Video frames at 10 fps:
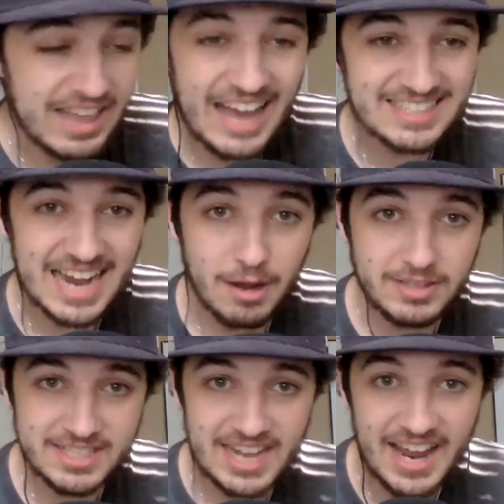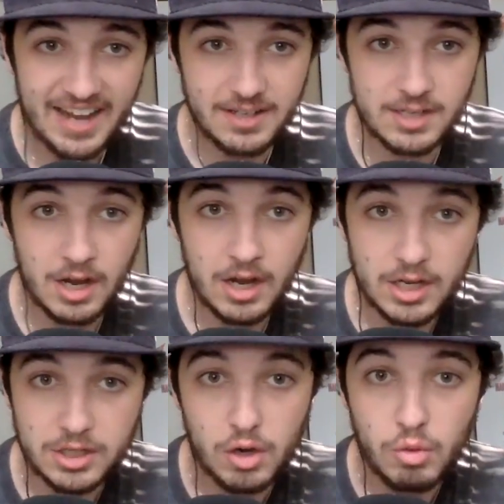That's how this ends.
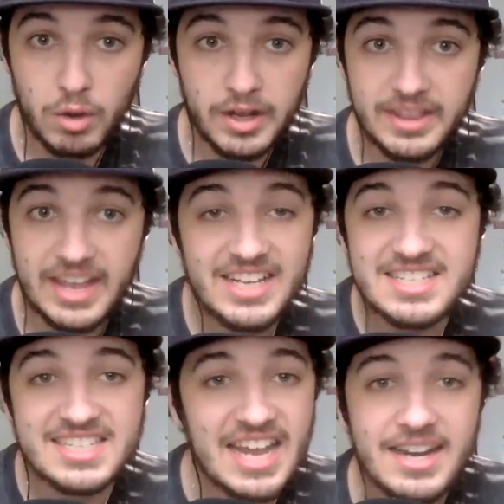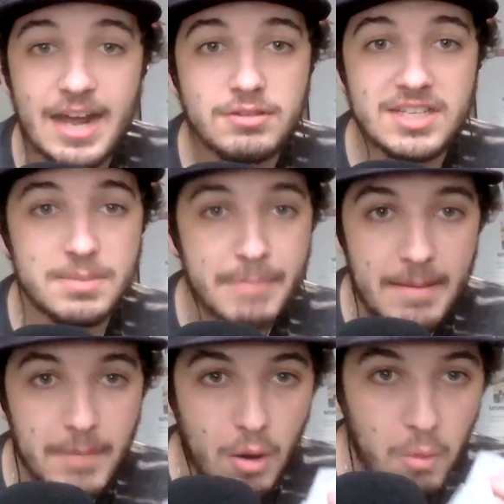So they can send out this
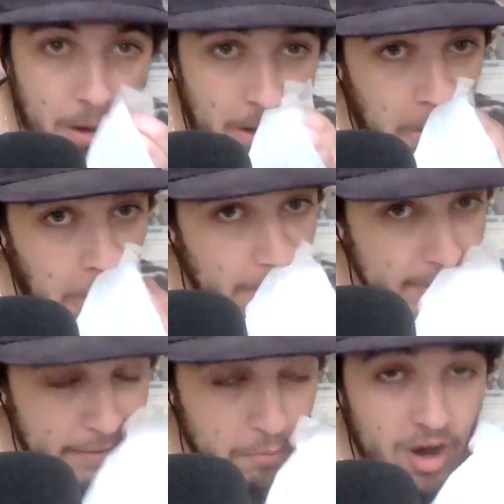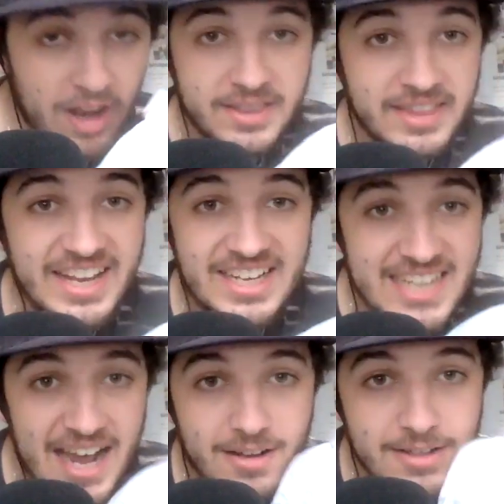memo all they want. They
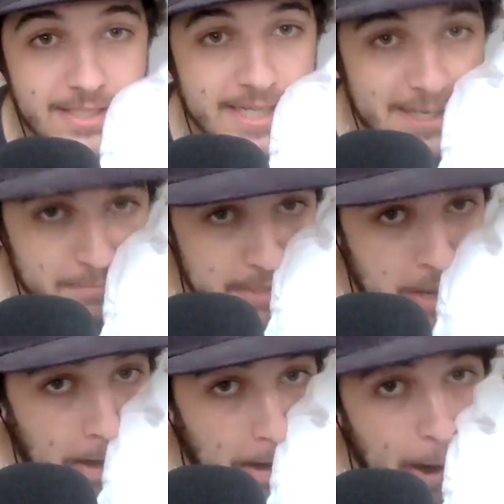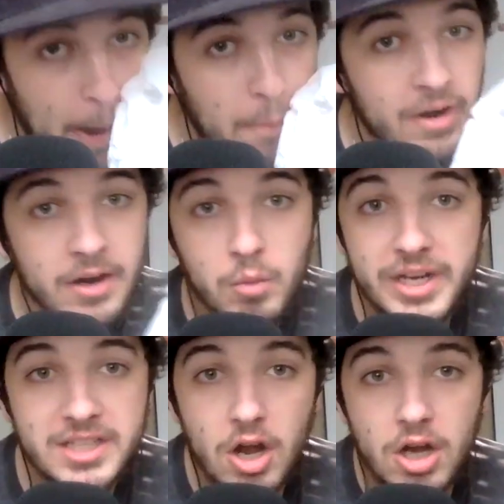can tell the teams, oh,
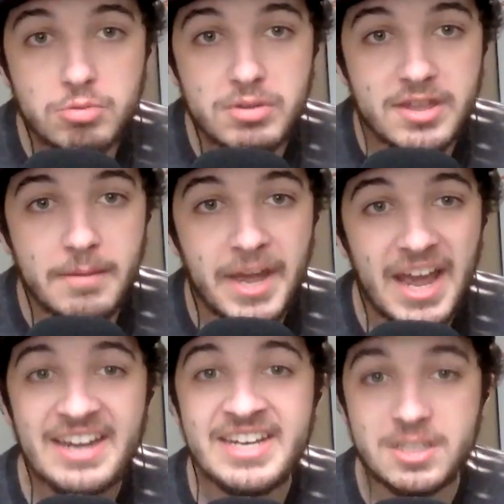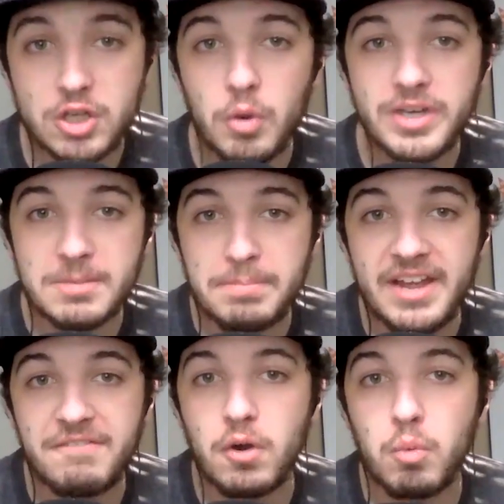we talked with him and he's going to
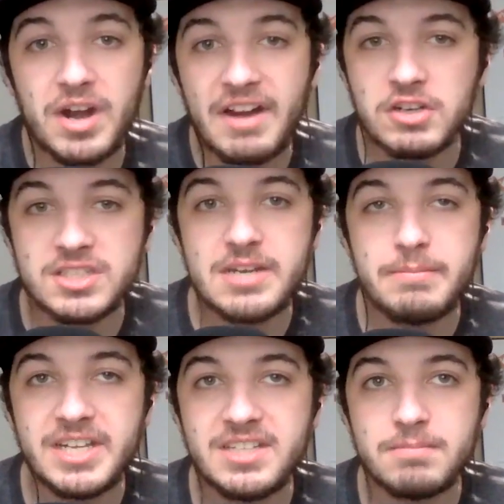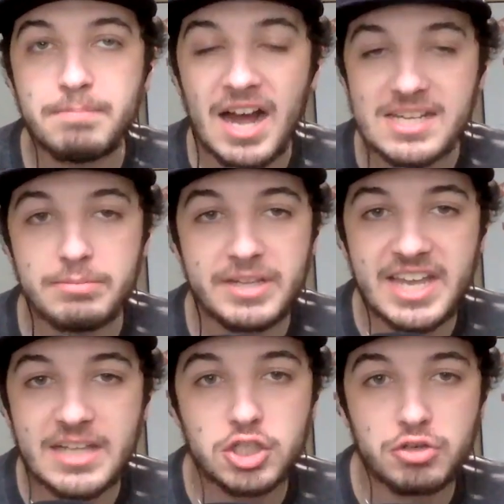play for whatever team he
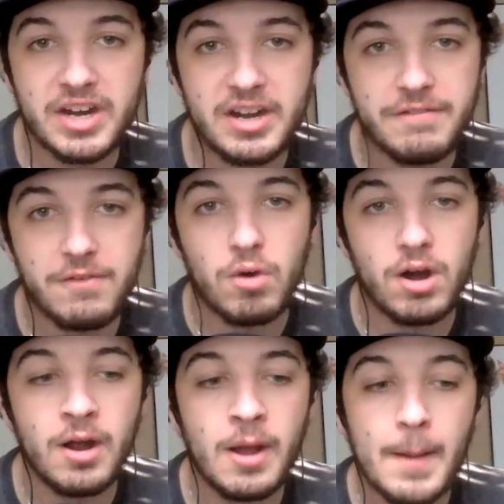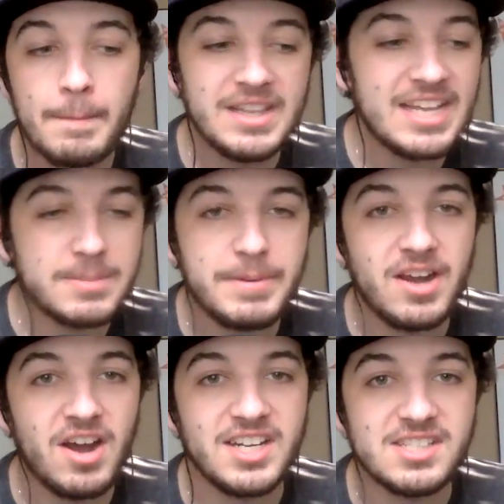possibly gets traded for. But let's
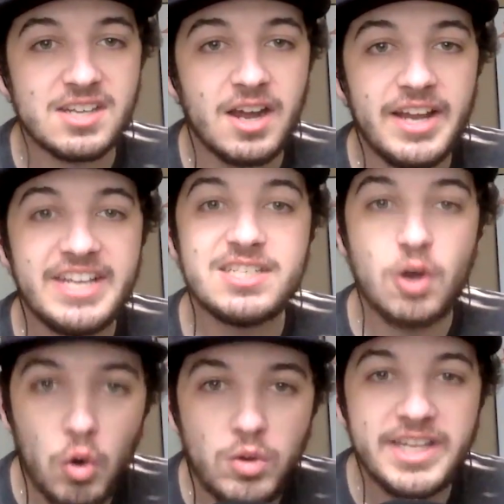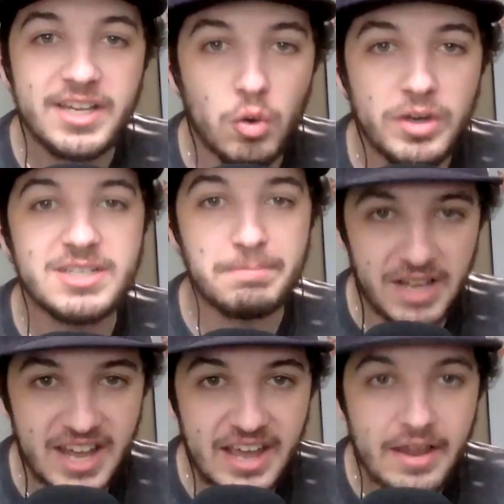be honest, he's only going to
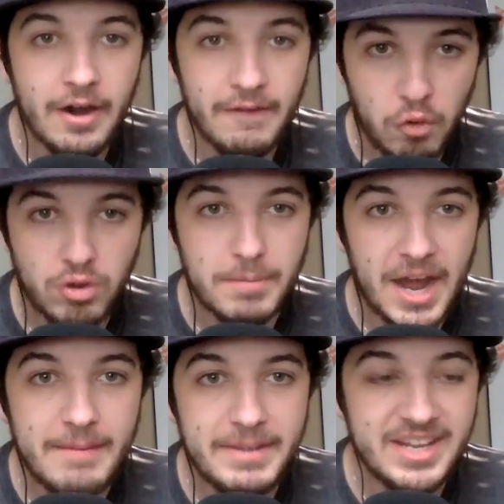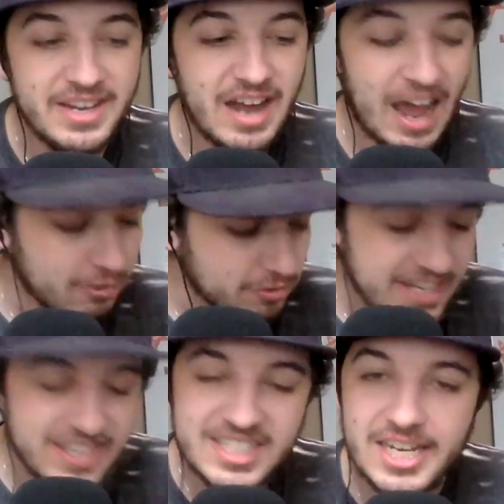play for the Miami Heat. I
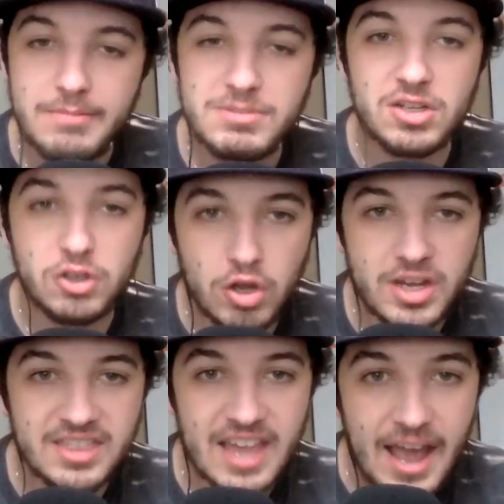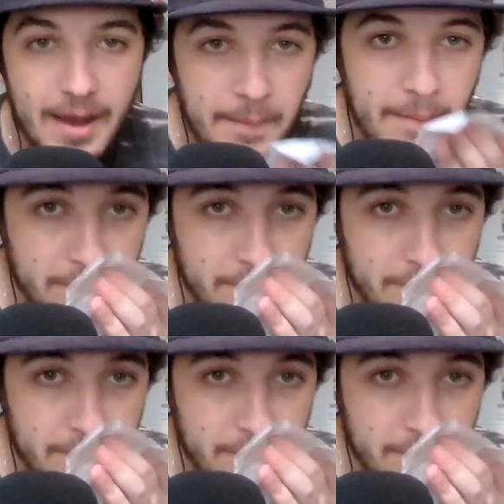don't think teams look at that,